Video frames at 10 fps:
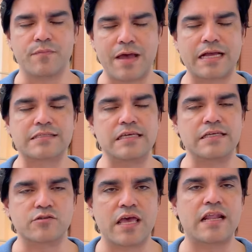The maxi.
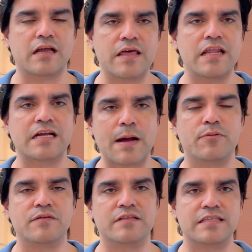So they had a couple
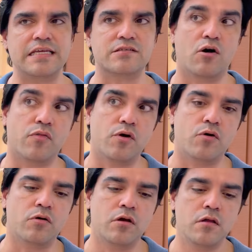different things,
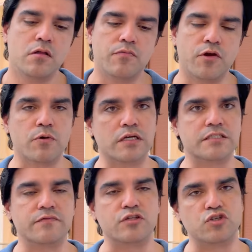although they're
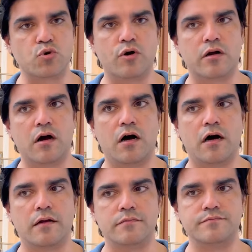relatively short
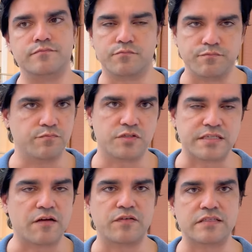on
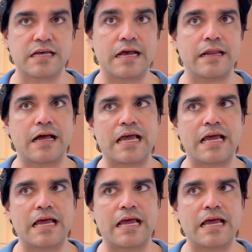stuff inside.